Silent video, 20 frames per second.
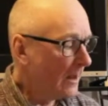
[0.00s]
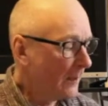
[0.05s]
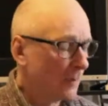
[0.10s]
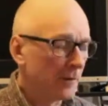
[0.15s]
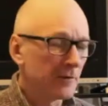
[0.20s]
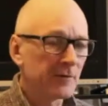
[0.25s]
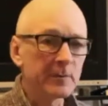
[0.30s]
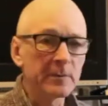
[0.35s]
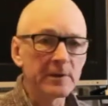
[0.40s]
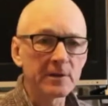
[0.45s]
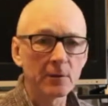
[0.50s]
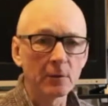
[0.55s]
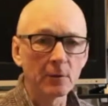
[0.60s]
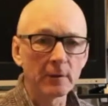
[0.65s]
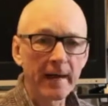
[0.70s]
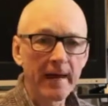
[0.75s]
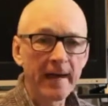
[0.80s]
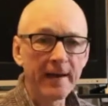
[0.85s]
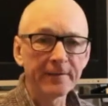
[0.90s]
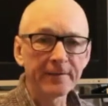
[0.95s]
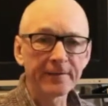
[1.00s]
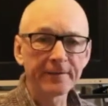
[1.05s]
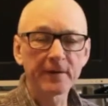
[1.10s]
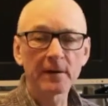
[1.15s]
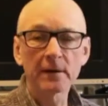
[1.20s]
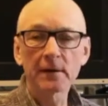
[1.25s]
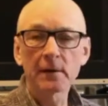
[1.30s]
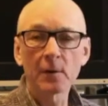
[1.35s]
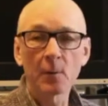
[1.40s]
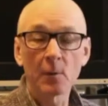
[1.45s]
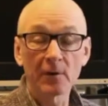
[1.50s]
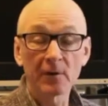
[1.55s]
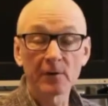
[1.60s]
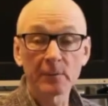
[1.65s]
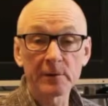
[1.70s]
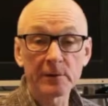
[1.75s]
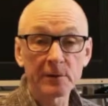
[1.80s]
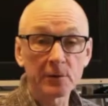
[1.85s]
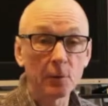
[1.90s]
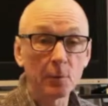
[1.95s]
One of them is called F and one of
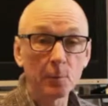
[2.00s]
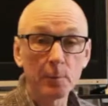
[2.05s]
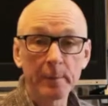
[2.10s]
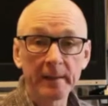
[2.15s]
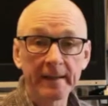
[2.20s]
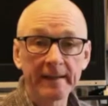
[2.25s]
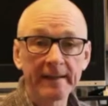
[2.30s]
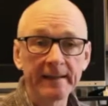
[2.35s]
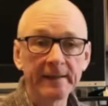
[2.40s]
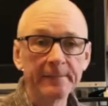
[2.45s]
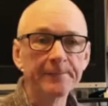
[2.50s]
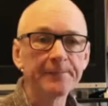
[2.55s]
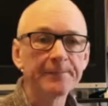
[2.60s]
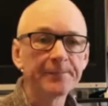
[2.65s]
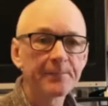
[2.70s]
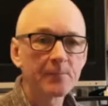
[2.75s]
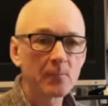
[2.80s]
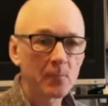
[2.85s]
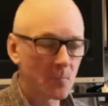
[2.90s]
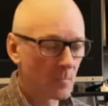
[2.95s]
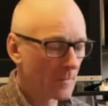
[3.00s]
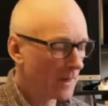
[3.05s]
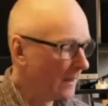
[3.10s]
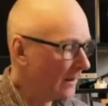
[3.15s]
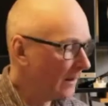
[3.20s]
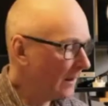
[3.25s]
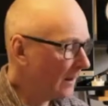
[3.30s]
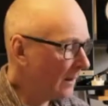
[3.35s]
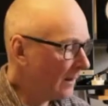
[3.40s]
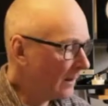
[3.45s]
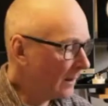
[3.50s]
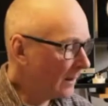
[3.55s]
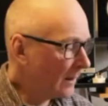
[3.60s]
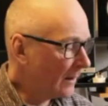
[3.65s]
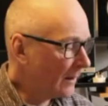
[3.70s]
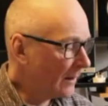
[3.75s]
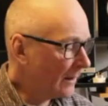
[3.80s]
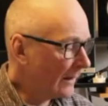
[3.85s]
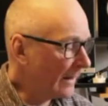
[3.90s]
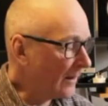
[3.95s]
them is called B.
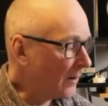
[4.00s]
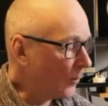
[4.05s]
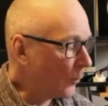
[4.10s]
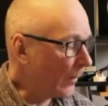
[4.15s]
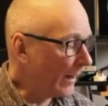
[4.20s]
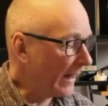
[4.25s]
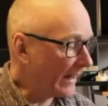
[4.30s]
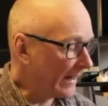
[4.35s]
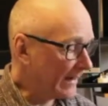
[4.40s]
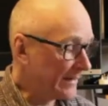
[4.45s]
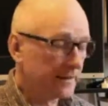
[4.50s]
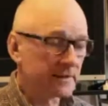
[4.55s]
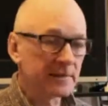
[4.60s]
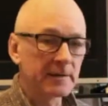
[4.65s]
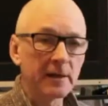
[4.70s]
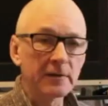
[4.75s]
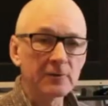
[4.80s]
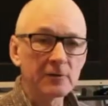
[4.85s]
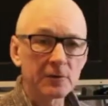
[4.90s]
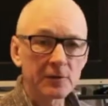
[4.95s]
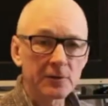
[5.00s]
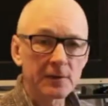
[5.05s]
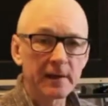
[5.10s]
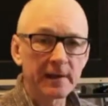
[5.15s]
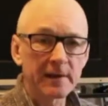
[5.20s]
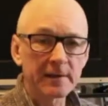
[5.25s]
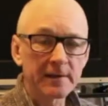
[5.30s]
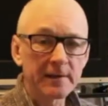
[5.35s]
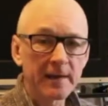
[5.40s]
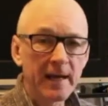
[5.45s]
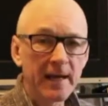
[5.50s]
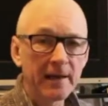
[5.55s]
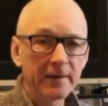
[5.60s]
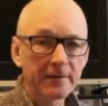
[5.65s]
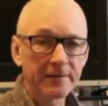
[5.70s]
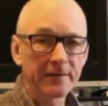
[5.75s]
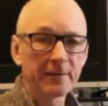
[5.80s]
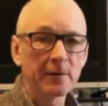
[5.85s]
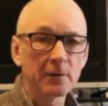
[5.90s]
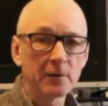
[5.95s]
In a way, there's no such thing as an
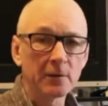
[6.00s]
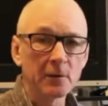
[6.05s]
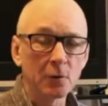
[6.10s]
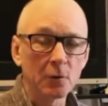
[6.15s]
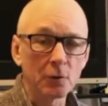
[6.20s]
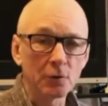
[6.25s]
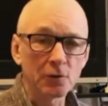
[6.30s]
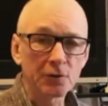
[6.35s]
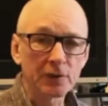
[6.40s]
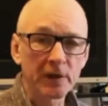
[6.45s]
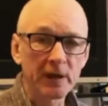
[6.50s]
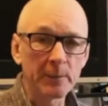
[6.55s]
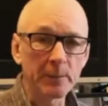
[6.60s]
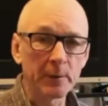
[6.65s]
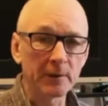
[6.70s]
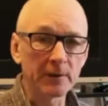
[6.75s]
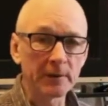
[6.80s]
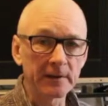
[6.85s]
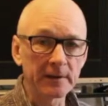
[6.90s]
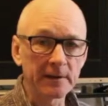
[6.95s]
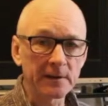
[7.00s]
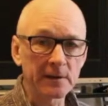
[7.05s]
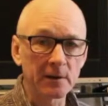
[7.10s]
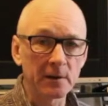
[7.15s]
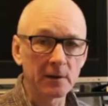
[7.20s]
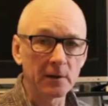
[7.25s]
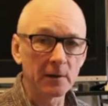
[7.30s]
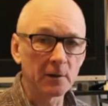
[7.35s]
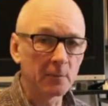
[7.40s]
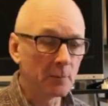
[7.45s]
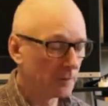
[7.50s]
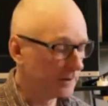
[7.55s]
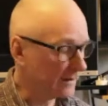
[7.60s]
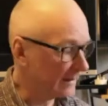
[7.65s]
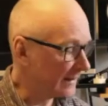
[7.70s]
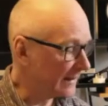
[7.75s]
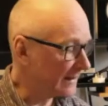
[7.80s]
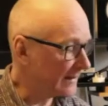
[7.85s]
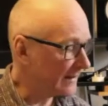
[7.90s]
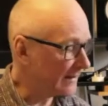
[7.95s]
F chord shape the guitar. What
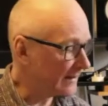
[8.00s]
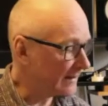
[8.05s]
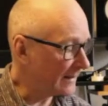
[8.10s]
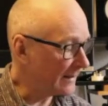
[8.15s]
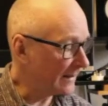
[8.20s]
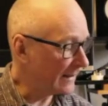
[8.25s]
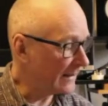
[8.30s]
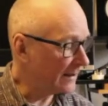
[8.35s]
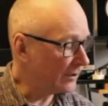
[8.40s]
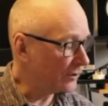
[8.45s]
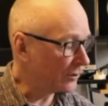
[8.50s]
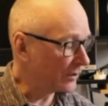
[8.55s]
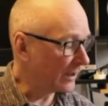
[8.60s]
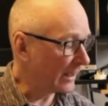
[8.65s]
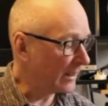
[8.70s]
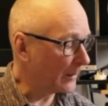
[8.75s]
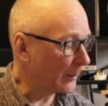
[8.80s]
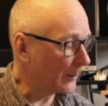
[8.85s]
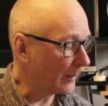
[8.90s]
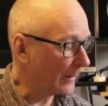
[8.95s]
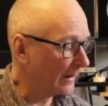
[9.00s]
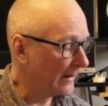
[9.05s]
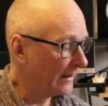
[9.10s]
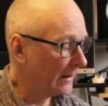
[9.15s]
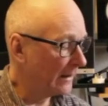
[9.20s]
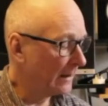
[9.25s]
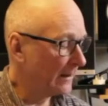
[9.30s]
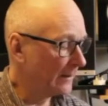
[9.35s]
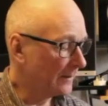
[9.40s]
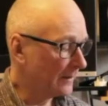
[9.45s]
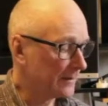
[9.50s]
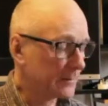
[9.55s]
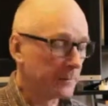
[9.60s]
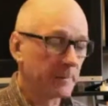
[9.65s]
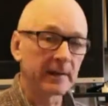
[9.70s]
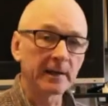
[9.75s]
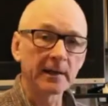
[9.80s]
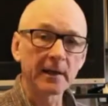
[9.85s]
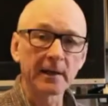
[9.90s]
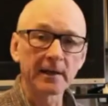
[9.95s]
it is, it's an E shape that's
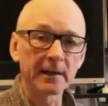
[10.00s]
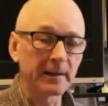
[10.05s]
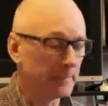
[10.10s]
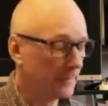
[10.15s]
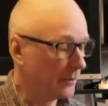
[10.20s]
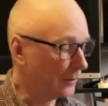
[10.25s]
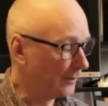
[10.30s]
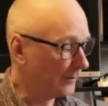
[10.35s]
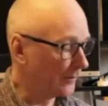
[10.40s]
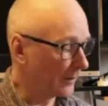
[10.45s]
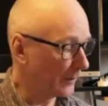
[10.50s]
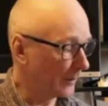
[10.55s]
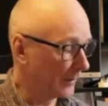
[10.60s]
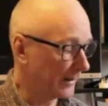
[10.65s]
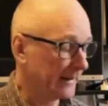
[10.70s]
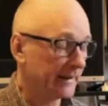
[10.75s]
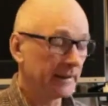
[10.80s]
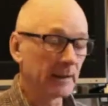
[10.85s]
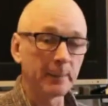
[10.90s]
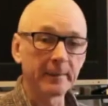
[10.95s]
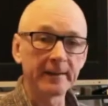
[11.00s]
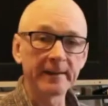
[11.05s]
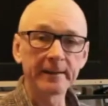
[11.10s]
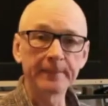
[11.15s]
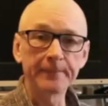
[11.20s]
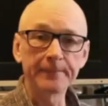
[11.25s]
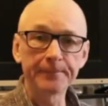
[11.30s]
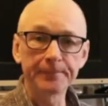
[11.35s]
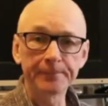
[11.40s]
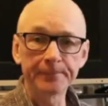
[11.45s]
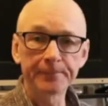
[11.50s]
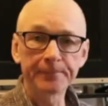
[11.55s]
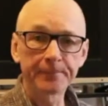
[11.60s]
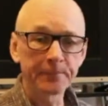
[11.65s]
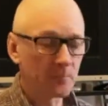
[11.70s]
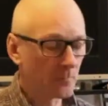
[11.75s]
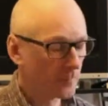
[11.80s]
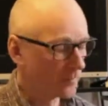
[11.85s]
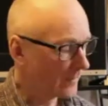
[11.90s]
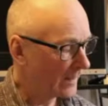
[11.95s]
been kind of moved up a little bit.
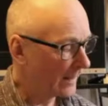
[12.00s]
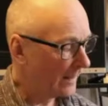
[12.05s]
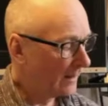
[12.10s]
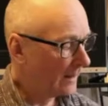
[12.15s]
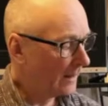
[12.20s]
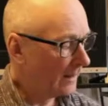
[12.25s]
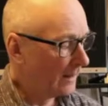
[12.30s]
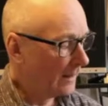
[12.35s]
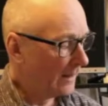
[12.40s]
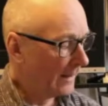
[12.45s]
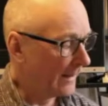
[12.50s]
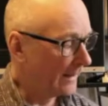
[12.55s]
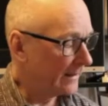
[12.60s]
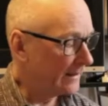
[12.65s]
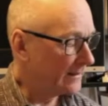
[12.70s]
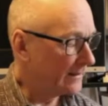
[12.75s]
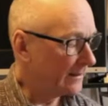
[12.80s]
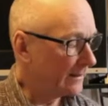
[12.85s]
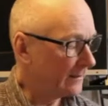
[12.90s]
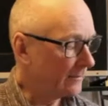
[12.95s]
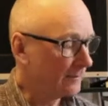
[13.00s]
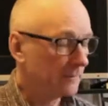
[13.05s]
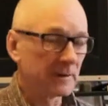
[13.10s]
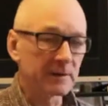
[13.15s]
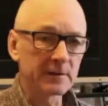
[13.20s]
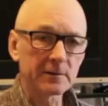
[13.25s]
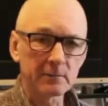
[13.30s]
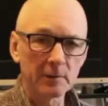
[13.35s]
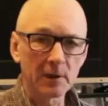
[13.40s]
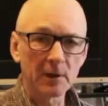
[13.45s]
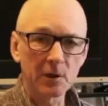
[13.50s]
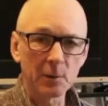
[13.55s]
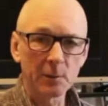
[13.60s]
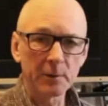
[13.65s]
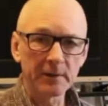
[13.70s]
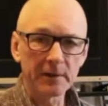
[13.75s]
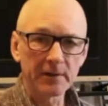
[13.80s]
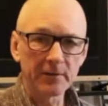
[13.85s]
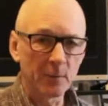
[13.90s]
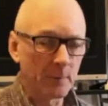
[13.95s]
And there's a
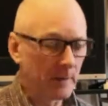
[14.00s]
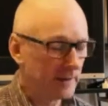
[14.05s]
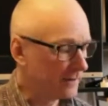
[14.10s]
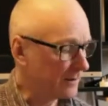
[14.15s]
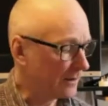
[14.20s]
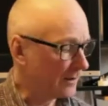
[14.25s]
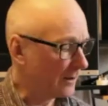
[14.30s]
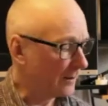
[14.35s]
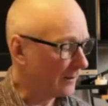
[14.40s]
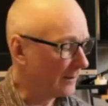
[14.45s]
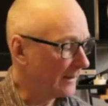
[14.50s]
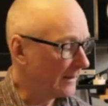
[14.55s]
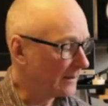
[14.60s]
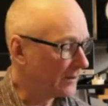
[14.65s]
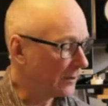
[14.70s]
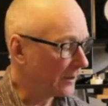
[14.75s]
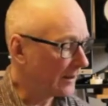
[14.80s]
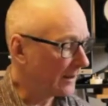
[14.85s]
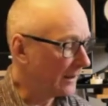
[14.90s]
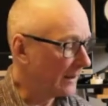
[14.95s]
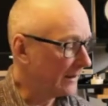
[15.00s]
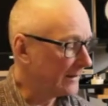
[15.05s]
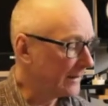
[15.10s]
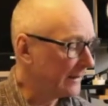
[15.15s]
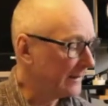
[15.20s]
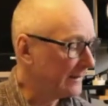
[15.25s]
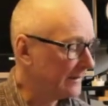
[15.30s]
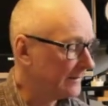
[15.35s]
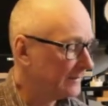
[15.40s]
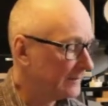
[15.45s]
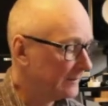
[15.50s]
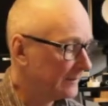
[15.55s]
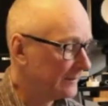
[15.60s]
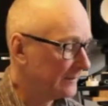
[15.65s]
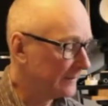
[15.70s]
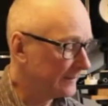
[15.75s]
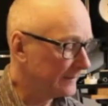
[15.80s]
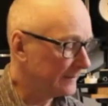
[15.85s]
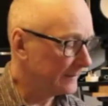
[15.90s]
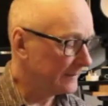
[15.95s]
couple of different ways of doing this. You can either
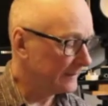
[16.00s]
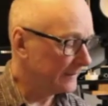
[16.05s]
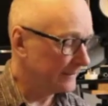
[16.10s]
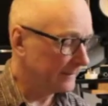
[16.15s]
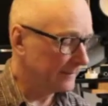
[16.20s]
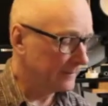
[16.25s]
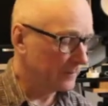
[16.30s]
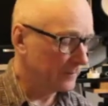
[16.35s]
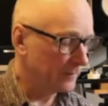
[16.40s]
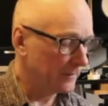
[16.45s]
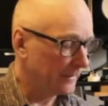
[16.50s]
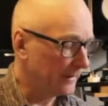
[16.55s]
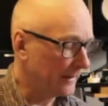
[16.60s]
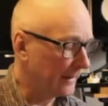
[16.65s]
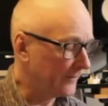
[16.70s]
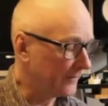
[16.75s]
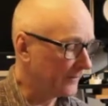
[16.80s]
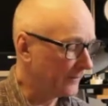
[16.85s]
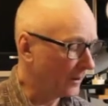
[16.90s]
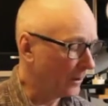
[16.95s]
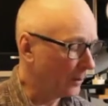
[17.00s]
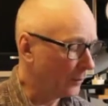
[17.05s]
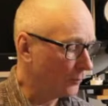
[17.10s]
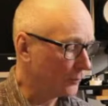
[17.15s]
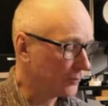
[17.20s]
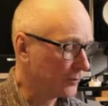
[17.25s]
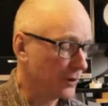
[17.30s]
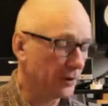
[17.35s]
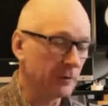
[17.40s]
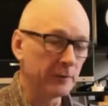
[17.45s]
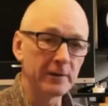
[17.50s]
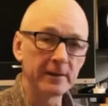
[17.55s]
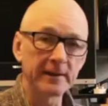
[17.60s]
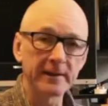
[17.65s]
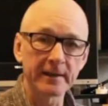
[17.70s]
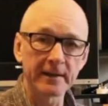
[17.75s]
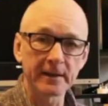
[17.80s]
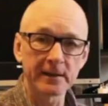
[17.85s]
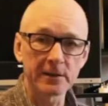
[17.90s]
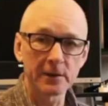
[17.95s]
lift the whole tuning
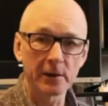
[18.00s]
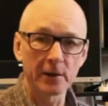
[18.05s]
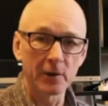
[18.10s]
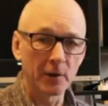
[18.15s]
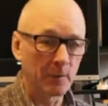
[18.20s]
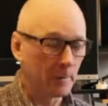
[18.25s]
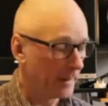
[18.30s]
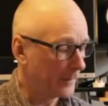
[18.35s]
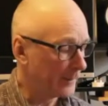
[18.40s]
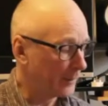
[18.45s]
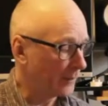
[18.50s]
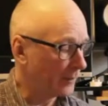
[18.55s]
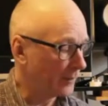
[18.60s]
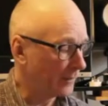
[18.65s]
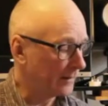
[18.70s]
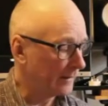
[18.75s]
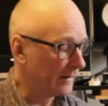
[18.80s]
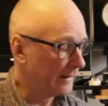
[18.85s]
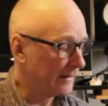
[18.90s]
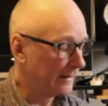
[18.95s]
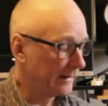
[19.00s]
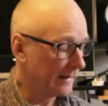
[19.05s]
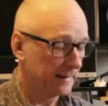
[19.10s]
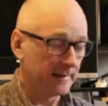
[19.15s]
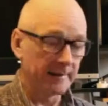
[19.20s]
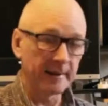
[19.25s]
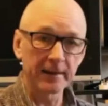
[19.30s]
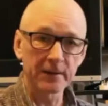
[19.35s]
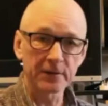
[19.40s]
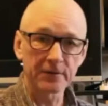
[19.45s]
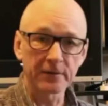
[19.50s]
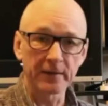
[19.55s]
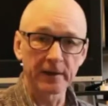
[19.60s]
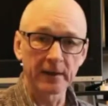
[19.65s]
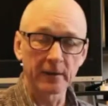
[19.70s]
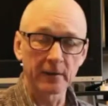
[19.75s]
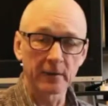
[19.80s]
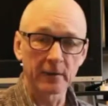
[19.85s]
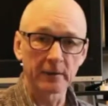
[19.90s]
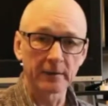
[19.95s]
of the guitar up by putting an index
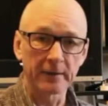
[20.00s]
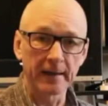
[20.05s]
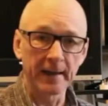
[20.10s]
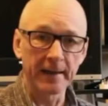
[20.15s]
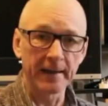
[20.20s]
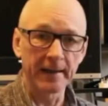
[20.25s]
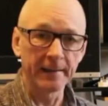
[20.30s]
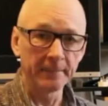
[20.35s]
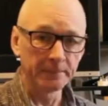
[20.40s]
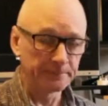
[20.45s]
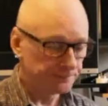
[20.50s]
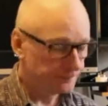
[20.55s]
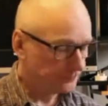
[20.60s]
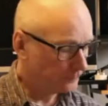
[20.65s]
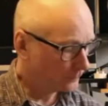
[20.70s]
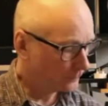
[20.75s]
finger on there